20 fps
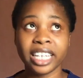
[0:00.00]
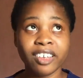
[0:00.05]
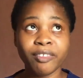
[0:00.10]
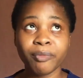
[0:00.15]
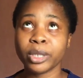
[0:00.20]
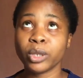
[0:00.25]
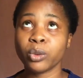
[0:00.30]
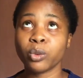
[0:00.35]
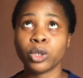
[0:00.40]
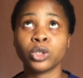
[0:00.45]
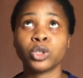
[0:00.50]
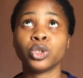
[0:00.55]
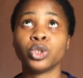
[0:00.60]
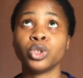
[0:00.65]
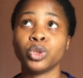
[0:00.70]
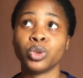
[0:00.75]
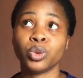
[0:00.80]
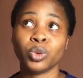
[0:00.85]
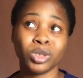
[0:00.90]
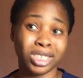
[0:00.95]
Everybody wants to
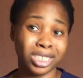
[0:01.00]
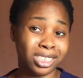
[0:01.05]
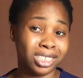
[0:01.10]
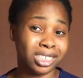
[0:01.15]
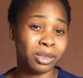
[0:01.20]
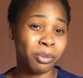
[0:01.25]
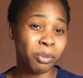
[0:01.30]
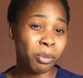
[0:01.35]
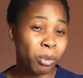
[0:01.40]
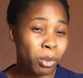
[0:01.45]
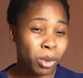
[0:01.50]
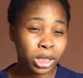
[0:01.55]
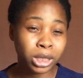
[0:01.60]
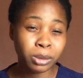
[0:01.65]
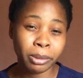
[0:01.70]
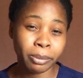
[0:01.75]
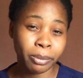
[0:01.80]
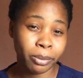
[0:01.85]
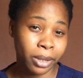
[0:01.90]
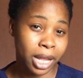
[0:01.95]
do it.
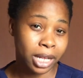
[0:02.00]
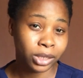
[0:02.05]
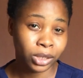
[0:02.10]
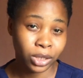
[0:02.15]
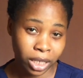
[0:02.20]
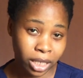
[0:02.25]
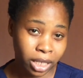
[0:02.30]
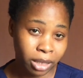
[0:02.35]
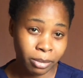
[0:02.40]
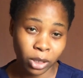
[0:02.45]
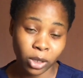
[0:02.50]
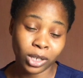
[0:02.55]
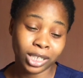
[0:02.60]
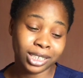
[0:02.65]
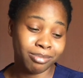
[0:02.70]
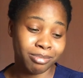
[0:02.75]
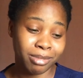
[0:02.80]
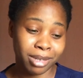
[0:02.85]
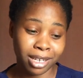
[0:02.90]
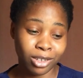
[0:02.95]
Most people actually,
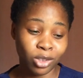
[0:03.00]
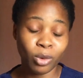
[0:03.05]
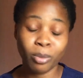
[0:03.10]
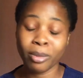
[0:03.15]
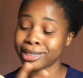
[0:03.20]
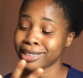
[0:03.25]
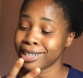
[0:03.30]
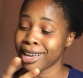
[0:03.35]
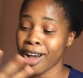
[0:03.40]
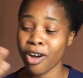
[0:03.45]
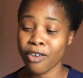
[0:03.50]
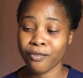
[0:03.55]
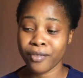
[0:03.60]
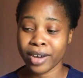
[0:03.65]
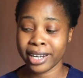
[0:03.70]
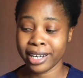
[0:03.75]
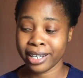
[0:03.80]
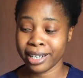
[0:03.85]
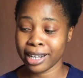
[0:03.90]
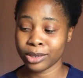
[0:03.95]
because me, no matter how
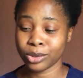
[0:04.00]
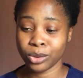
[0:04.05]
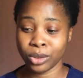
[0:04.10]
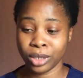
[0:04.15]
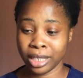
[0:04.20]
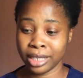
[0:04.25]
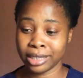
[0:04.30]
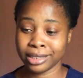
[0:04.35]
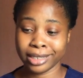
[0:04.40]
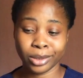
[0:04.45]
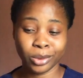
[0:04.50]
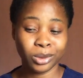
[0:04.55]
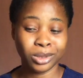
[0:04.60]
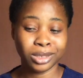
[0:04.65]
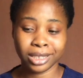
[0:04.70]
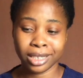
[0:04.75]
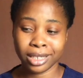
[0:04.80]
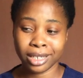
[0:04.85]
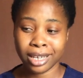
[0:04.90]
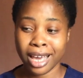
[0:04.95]
fine a tattoo is, I don't
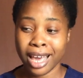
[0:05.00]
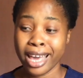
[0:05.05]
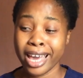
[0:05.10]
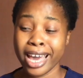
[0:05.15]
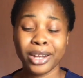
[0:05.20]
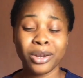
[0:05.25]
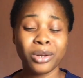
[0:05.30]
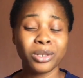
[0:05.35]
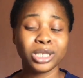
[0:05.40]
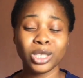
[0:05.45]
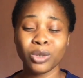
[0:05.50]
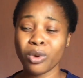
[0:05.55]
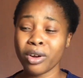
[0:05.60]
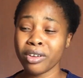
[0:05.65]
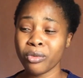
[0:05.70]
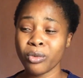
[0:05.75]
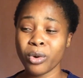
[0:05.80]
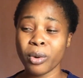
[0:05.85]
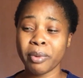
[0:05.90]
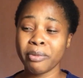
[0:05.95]
see
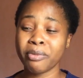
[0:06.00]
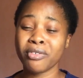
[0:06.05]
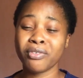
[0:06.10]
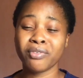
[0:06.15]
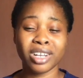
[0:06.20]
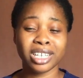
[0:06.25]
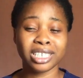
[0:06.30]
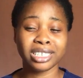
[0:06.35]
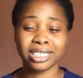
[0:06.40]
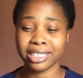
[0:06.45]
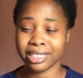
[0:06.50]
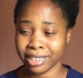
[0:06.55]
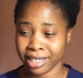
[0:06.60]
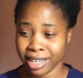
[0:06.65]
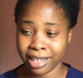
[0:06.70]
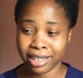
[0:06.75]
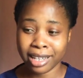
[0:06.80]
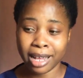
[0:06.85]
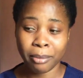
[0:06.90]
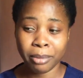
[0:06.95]
what people fancy
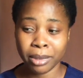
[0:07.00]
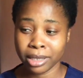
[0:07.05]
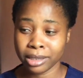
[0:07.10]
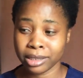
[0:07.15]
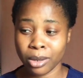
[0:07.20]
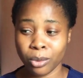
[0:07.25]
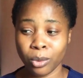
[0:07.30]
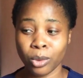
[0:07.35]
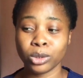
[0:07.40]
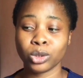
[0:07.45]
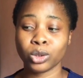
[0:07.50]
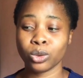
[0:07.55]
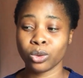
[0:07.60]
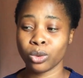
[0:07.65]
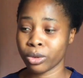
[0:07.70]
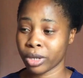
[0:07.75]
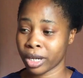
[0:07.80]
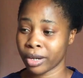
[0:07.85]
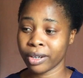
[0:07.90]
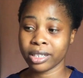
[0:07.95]
there that makes them want to
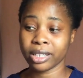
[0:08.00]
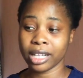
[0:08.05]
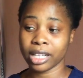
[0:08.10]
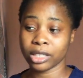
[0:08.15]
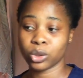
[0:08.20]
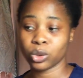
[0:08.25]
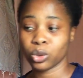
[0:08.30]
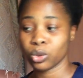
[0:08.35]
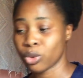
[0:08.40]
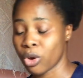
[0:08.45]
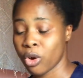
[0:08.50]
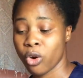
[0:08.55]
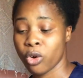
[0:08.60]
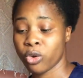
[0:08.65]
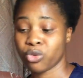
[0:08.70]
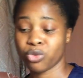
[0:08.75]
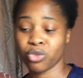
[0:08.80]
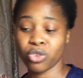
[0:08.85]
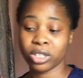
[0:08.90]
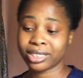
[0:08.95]
create tattoo
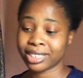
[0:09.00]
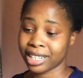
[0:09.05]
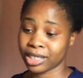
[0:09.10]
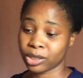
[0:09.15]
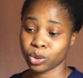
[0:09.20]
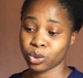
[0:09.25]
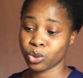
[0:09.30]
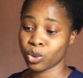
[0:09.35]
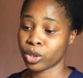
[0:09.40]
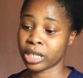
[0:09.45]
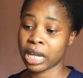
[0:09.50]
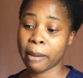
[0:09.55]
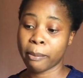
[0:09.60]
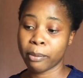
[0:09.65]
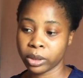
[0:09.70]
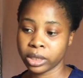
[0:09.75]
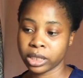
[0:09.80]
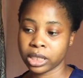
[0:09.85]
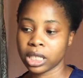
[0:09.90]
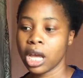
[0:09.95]
or draw tattoo on their
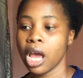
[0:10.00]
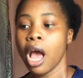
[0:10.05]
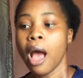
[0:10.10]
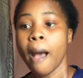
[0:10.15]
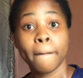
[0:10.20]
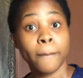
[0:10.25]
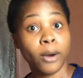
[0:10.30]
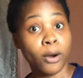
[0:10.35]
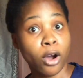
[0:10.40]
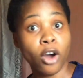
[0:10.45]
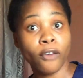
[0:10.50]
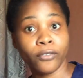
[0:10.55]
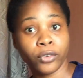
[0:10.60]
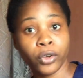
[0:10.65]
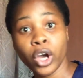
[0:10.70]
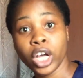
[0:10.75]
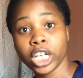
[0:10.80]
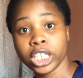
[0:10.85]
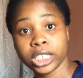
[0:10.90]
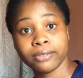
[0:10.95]
body. But of
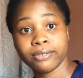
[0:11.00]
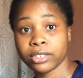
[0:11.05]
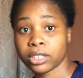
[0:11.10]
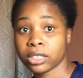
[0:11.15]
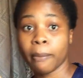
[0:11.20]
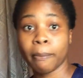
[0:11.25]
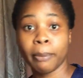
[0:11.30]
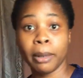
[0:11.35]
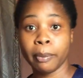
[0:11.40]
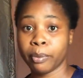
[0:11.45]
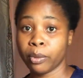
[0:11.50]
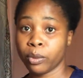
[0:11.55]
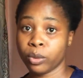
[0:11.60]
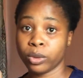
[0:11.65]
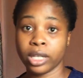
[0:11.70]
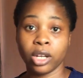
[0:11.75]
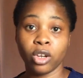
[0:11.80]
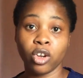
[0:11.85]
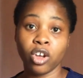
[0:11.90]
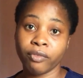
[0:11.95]
course, for some people,
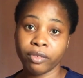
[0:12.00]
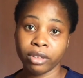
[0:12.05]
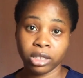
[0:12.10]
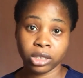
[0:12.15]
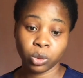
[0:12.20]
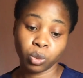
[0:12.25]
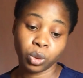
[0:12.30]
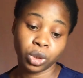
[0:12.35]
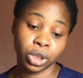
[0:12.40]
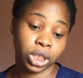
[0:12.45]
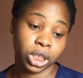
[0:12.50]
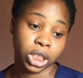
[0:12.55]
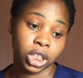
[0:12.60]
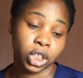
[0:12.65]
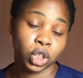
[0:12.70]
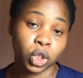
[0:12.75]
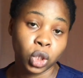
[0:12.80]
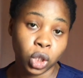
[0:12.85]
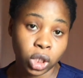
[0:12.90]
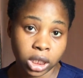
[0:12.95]
they love it, which
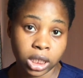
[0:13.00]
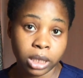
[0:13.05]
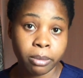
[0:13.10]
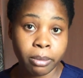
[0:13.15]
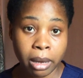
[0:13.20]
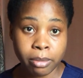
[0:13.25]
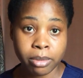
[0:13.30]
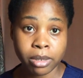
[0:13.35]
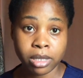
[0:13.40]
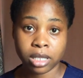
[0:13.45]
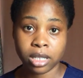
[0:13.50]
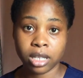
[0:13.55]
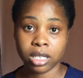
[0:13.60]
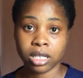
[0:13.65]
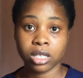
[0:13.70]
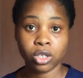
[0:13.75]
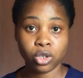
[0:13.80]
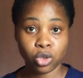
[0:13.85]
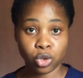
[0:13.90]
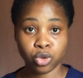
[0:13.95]
is not my
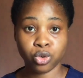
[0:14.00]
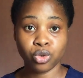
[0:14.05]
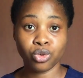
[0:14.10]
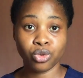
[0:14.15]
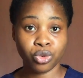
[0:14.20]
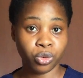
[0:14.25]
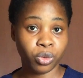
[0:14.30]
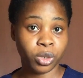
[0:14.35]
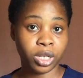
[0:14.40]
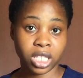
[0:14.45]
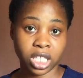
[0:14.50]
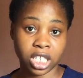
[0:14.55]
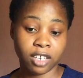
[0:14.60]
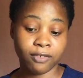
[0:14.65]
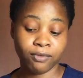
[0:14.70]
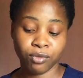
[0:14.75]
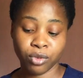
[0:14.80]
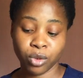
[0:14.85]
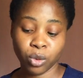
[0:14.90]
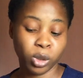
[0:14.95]
business. You should do it
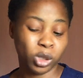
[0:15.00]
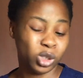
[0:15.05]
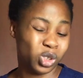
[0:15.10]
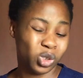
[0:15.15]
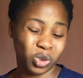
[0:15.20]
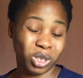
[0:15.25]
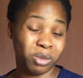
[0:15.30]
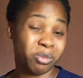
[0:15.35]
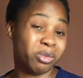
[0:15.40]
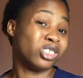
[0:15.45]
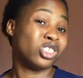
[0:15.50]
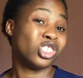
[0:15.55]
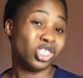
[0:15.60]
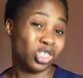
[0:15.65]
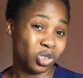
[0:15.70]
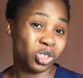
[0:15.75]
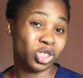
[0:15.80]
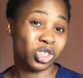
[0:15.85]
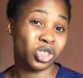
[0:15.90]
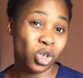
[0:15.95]
if you want to do it, but
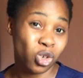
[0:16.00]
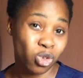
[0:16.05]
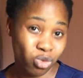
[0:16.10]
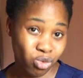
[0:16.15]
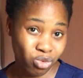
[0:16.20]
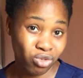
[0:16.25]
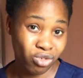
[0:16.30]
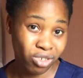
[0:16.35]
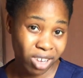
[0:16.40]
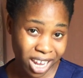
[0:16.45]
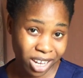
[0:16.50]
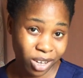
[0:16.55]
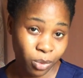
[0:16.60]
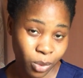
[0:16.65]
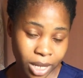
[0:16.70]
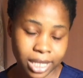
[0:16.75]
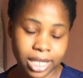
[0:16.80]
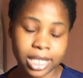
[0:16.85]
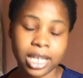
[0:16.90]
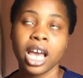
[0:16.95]
just know it's not good
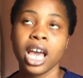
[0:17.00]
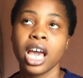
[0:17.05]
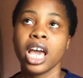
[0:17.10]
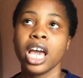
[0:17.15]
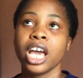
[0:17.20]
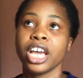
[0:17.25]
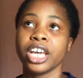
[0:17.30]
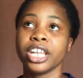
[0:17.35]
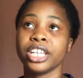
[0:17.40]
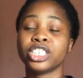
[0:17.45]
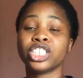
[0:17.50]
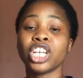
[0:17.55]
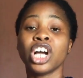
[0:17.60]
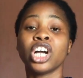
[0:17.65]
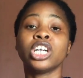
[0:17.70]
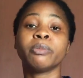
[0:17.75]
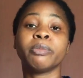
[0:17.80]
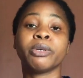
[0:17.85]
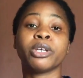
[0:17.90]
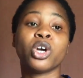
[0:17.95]
anyways. It is
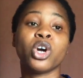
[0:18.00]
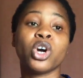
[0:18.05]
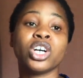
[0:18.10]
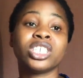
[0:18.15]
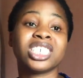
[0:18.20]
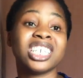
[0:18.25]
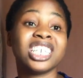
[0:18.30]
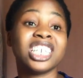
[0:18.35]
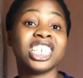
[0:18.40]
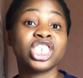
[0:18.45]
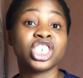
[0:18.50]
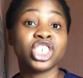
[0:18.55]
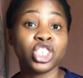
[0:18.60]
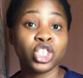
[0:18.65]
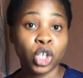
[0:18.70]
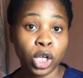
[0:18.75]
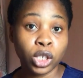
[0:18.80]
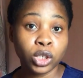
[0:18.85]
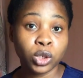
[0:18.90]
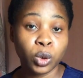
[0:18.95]
not good because it is
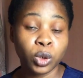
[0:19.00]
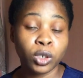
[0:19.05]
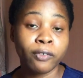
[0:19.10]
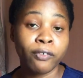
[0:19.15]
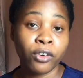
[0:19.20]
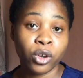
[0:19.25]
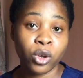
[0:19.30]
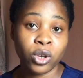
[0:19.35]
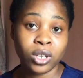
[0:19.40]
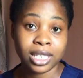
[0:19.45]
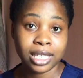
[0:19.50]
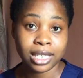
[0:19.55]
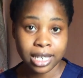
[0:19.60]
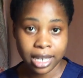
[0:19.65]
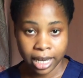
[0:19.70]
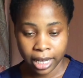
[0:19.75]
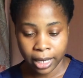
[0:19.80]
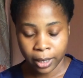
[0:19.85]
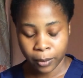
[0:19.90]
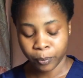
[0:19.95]
not good for your
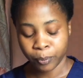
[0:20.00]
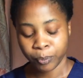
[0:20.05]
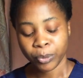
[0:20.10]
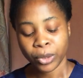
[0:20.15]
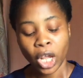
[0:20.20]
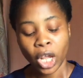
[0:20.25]
skin.